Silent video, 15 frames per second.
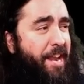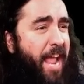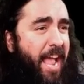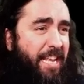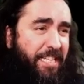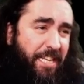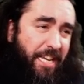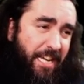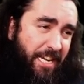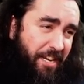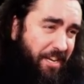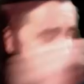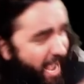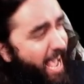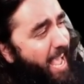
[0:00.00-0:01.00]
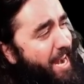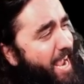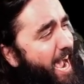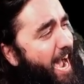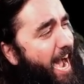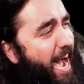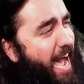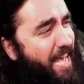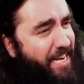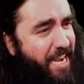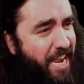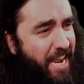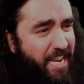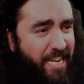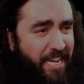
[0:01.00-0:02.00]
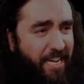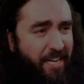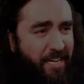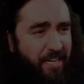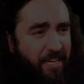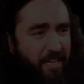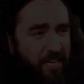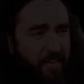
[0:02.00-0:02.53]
it is. Get out of here.